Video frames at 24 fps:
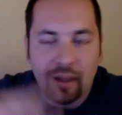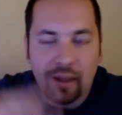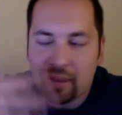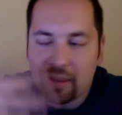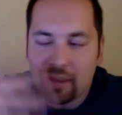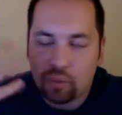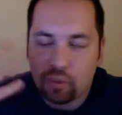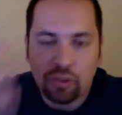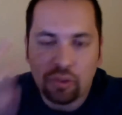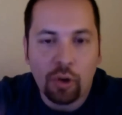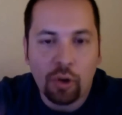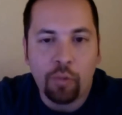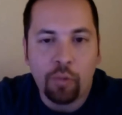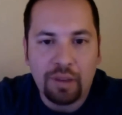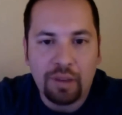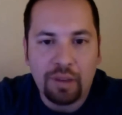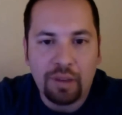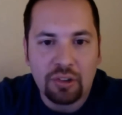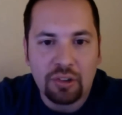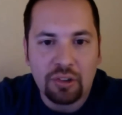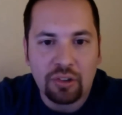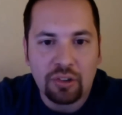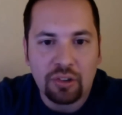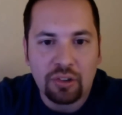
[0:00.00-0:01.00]
There was no
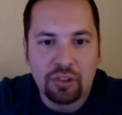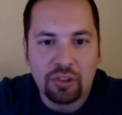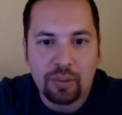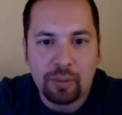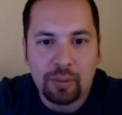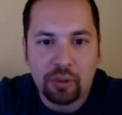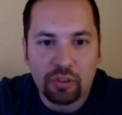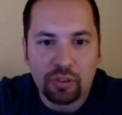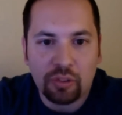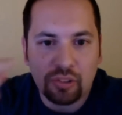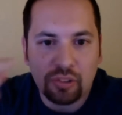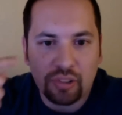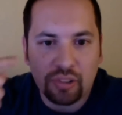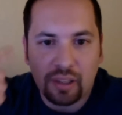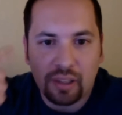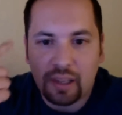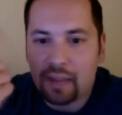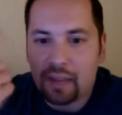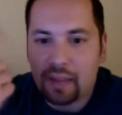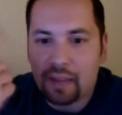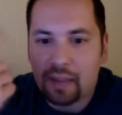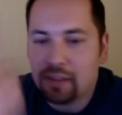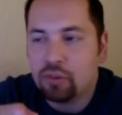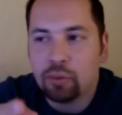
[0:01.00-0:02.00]
feature system. It was just like,
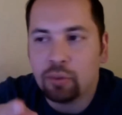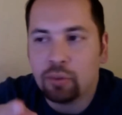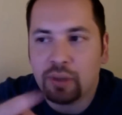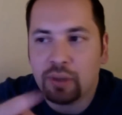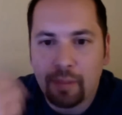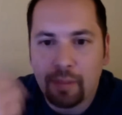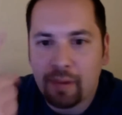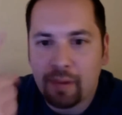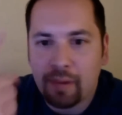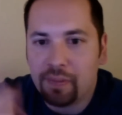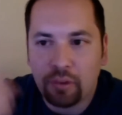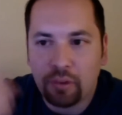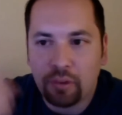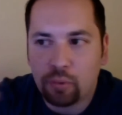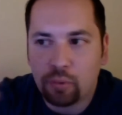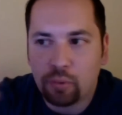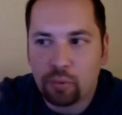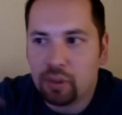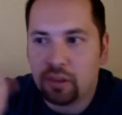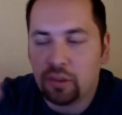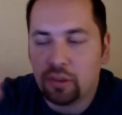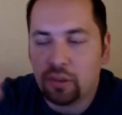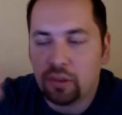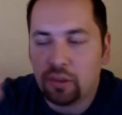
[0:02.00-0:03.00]
hey, this is what came out this
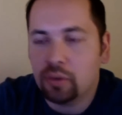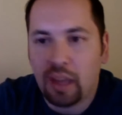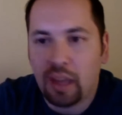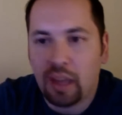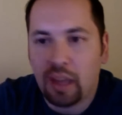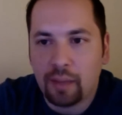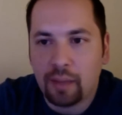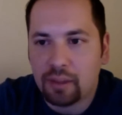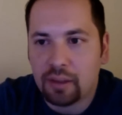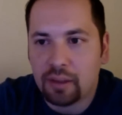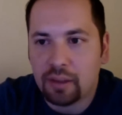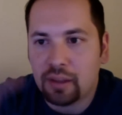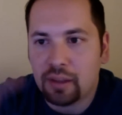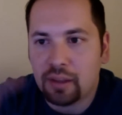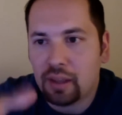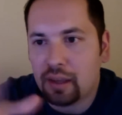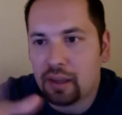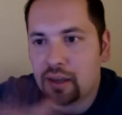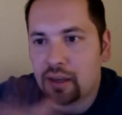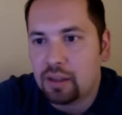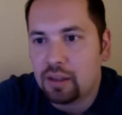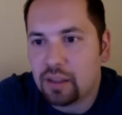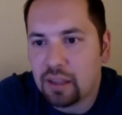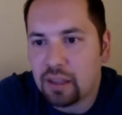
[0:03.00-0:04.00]
week, newest games,
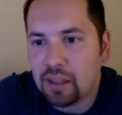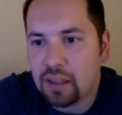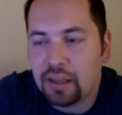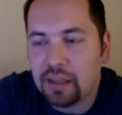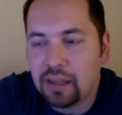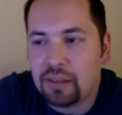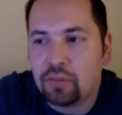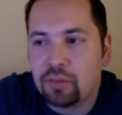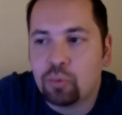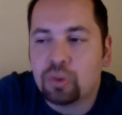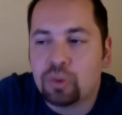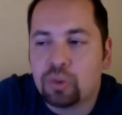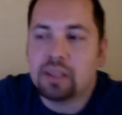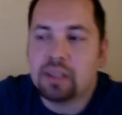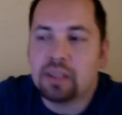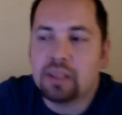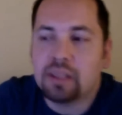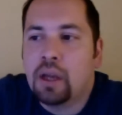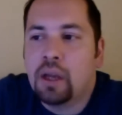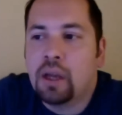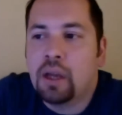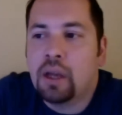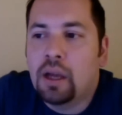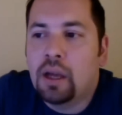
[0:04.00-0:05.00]
and it really
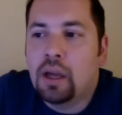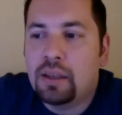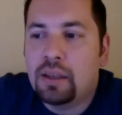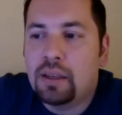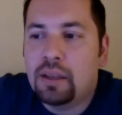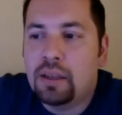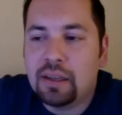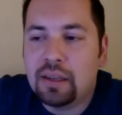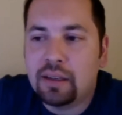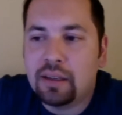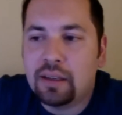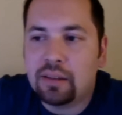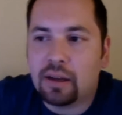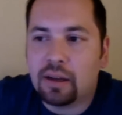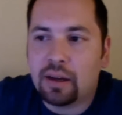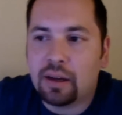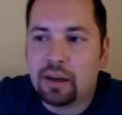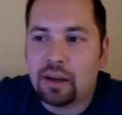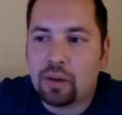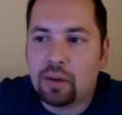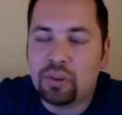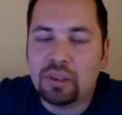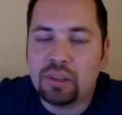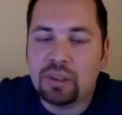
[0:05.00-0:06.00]

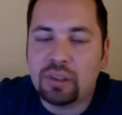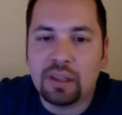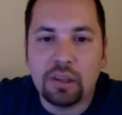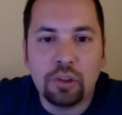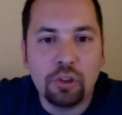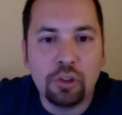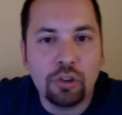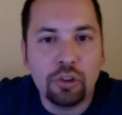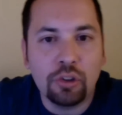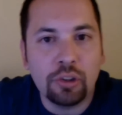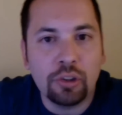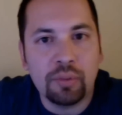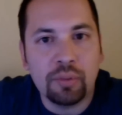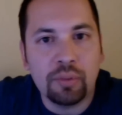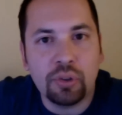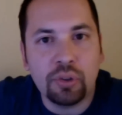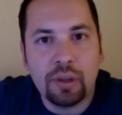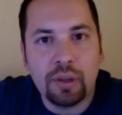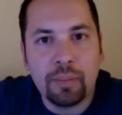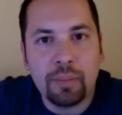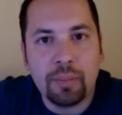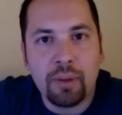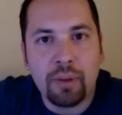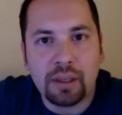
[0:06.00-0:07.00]
wasn't conducive
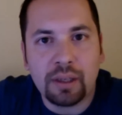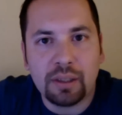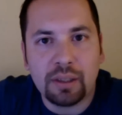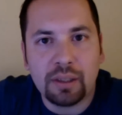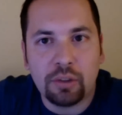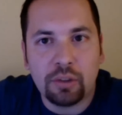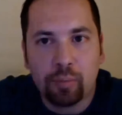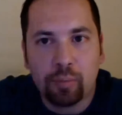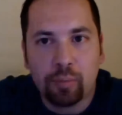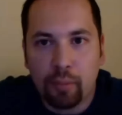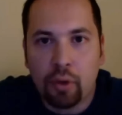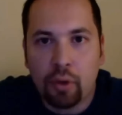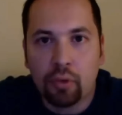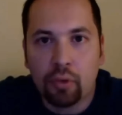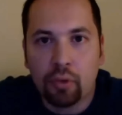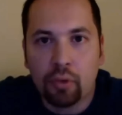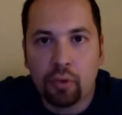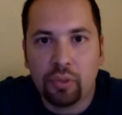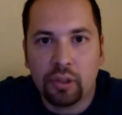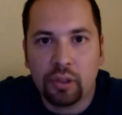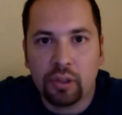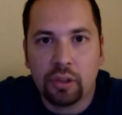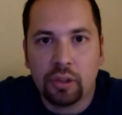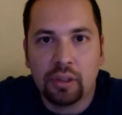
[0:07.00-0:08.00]
to a market to
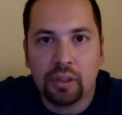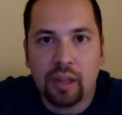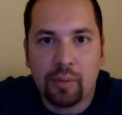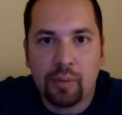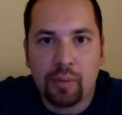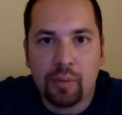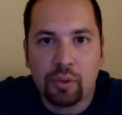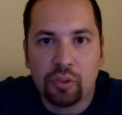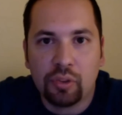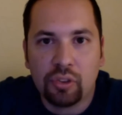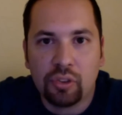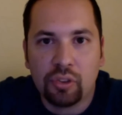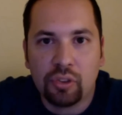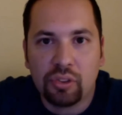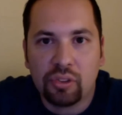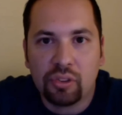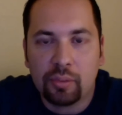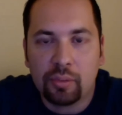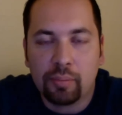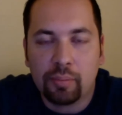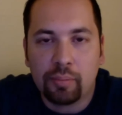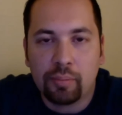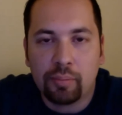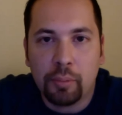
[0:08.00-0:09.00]
promote the good games. It was
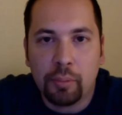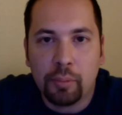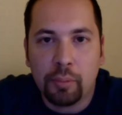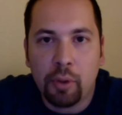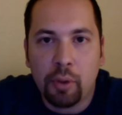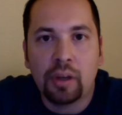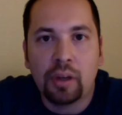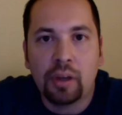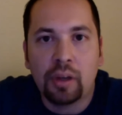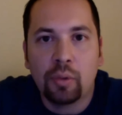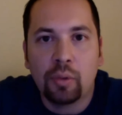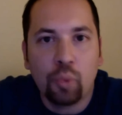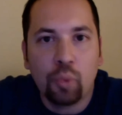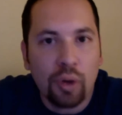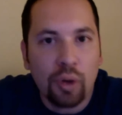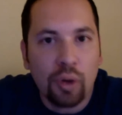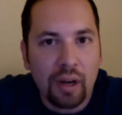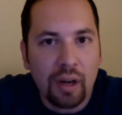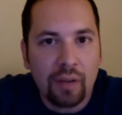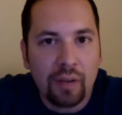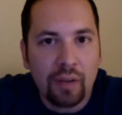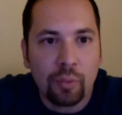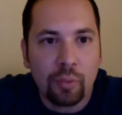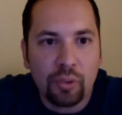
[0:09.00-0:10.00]
just promoting
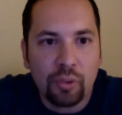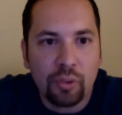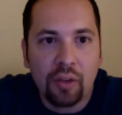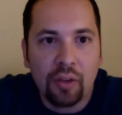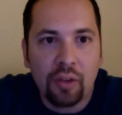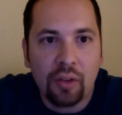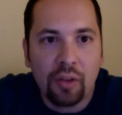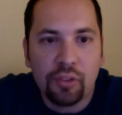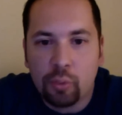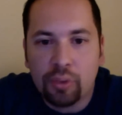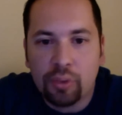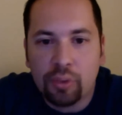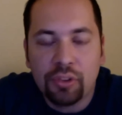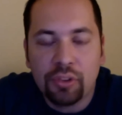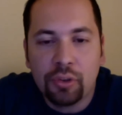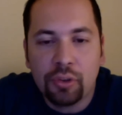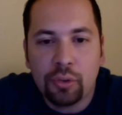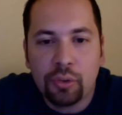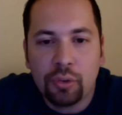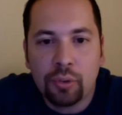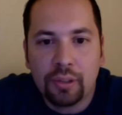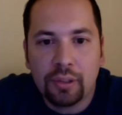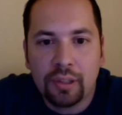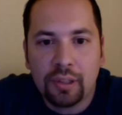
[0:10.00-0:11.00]
whatever was out. So once
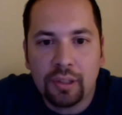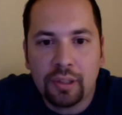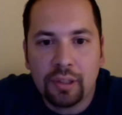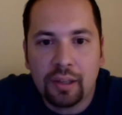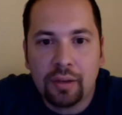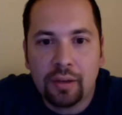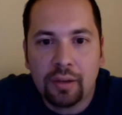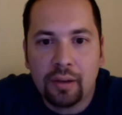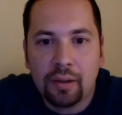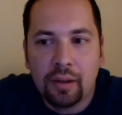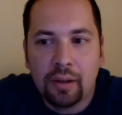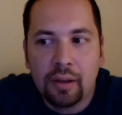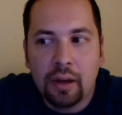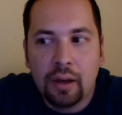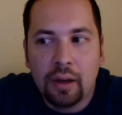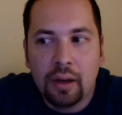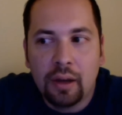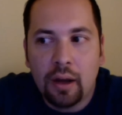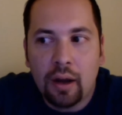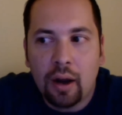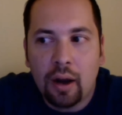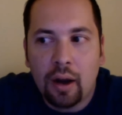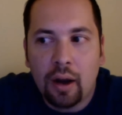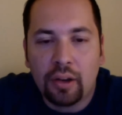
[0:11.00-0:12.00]
you were done
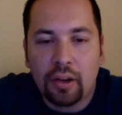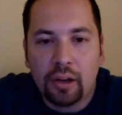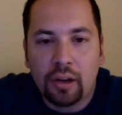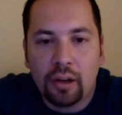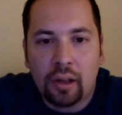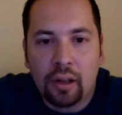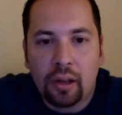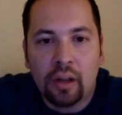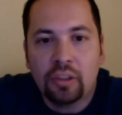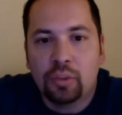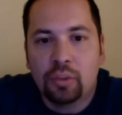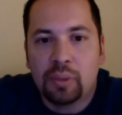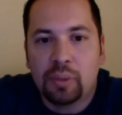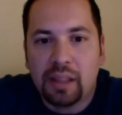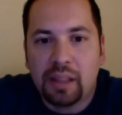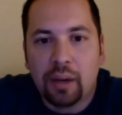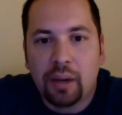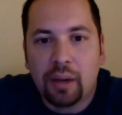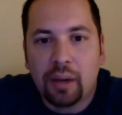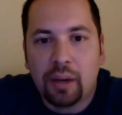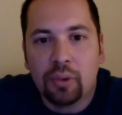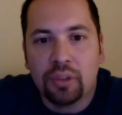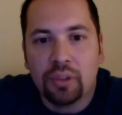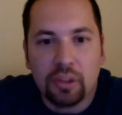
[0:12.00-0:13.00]
on your launch week,
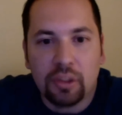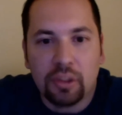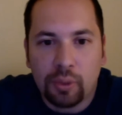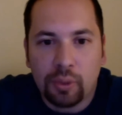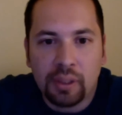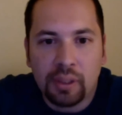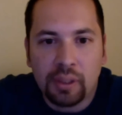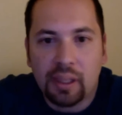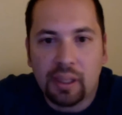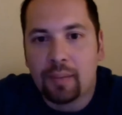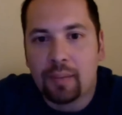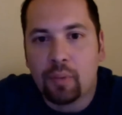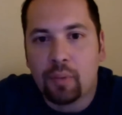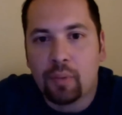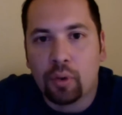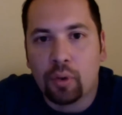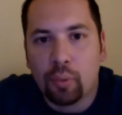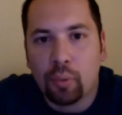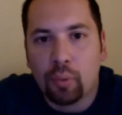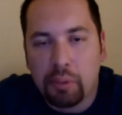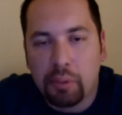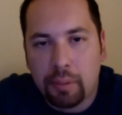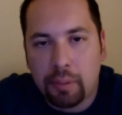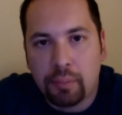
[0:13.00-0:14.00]
that was it. You wouldn't get any more
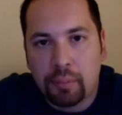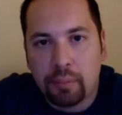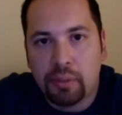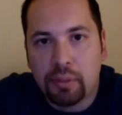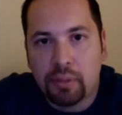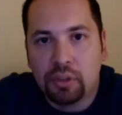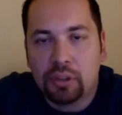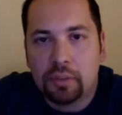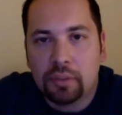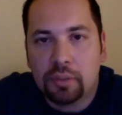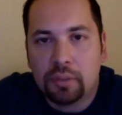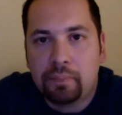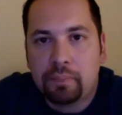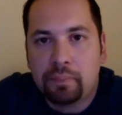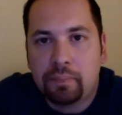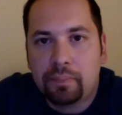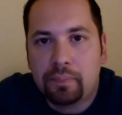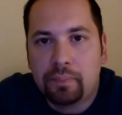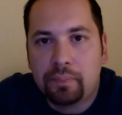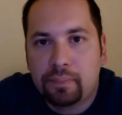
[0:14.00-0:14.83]
WiiWare promotion.